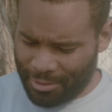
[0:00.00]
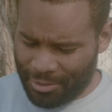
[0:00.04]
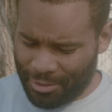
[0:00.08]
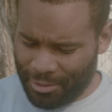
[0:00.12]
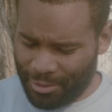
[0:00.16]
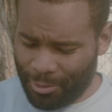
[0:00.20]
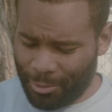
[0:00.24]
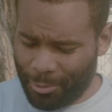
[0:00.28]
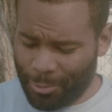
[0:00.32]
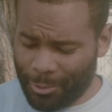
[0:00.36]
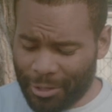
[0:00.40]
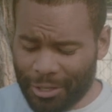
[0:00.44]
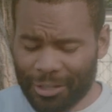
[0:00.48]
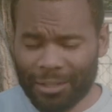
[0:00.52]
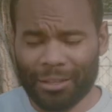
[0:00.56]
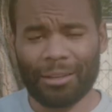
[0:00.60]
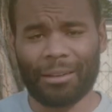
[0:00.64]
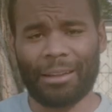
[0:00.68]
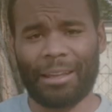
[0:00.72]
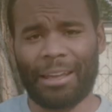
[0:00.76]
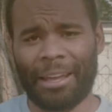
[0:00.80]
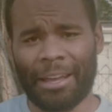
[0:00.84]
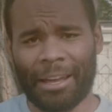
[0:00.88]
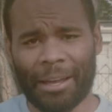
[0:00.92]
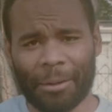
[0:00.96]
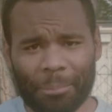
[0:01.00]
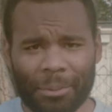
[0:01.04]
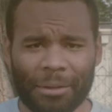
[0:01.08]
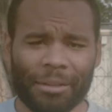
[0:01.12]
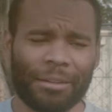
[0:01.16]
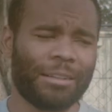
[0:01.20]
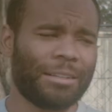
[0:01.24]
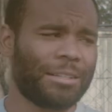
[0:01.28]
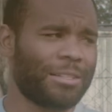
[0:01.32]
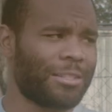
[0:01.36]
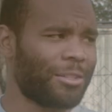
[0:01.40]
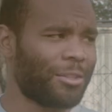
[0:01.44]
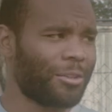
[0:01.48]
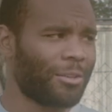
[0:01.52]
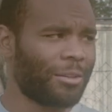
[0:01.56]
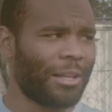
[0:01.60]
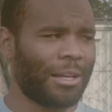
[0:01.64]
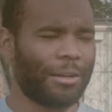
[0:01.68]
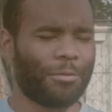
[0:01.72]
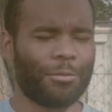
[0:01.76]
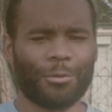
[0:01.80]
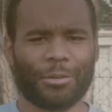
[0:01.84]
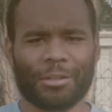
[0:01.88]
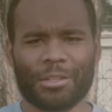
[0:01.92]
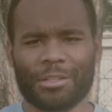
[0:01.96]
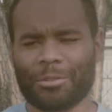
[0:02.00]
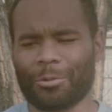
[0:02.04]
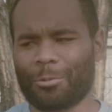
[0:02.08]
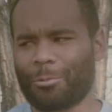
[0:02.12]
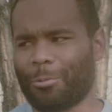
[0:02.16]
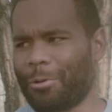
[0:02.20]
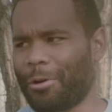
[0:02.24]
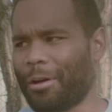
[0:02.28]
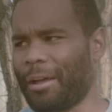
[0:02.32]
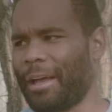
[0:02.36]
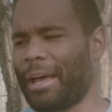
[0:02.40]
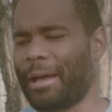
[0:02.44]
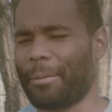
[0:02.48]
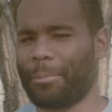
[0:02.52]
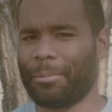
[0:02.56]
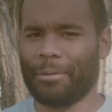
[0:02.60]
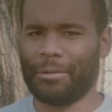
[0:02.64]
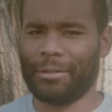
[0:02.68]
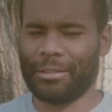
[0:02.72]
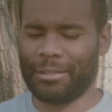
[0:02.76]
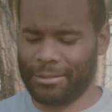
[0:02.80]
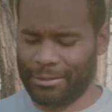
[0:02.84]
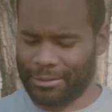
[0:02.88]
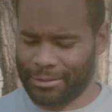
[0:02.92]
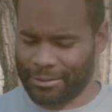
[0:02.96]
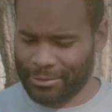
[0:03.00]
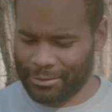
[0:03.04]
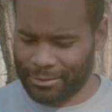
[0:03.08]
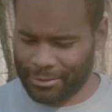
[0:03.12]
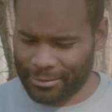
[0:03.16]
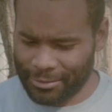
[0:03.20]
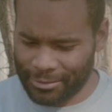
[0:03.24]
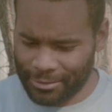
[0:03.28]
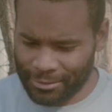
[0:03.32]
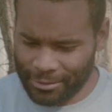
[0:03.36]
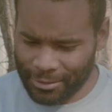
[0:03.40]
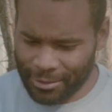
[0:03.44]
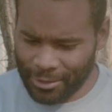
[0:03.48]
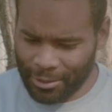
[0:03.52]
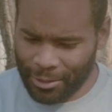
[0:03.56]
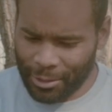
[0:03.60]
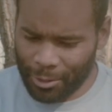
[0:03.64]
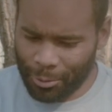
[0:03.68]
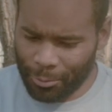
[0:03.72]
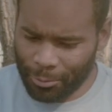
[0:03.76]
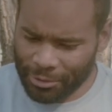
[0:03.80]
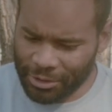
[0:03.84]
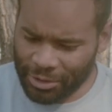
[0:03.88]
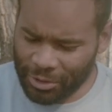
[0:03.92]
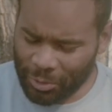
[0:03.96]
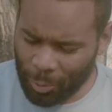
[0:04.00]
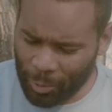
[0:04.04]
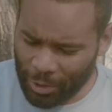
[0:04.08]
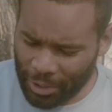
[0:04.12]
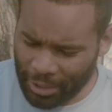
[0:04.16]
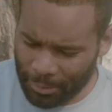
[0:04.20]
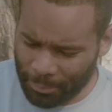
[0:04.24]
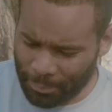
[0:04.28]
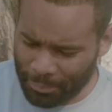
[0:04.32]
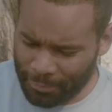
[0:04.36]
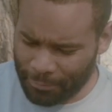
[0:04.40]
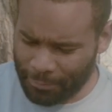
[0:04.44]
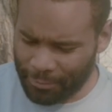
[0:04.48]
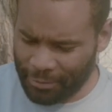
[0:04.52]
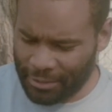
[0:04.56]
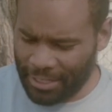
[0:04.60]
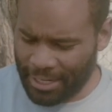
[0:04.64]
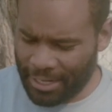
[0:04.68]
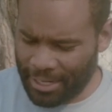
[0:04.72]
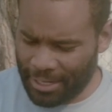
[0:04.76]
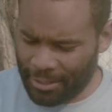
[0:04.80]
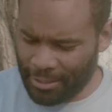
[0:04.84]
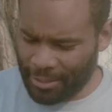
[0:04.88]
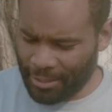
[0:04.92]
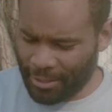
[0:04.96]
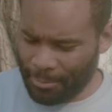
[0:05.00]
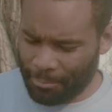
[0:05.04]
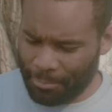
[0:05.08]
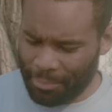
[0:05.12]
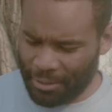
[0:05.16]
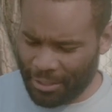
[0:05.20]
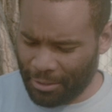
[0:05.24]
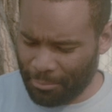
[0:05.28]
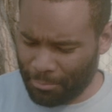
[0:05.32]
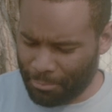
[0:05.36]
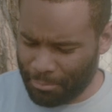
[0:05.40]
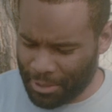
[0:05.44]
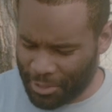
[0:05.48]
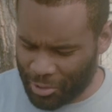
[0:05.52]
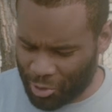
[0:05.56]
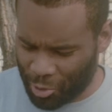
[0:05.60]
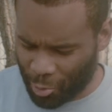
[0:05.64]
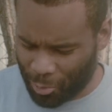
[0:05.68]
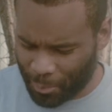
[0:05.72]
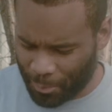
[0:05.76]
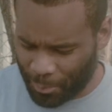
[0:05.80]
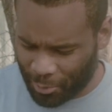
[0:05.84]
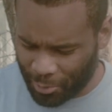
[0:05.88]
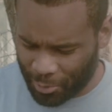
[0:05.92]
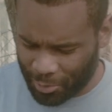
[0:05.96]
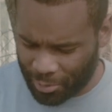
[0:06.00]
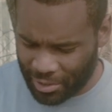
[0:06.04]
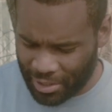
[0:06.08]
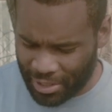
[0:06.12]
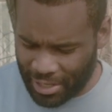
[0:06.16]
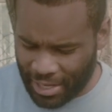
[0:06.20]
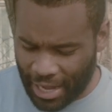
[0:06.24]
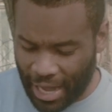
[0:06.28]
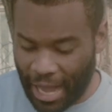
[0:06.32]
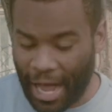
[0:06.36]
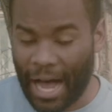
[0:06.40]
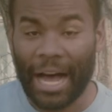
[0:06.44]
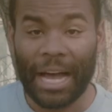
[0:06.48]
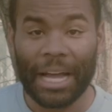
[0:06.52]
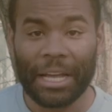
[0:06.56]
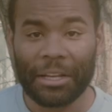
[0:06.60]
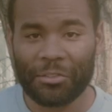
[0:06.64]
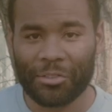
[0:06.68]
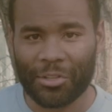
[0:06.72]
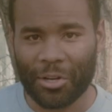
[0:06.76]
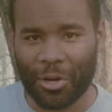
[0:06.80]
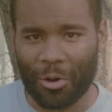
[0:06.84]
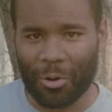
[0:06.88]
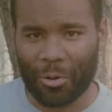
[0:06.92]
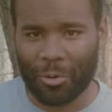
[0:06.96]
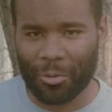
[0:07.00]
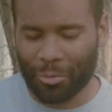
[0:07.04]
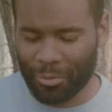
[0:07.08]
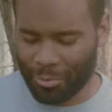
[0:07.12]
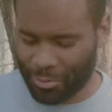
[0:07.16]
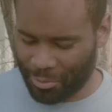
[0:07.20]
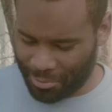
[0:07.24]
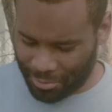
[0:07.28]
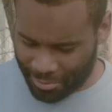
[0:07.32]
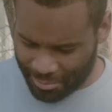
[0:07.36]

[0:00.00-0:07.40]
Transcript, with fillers: Do you want happiness in your life? Who doesn't want happiness? Who wants to wake up every day being miserable? I don't.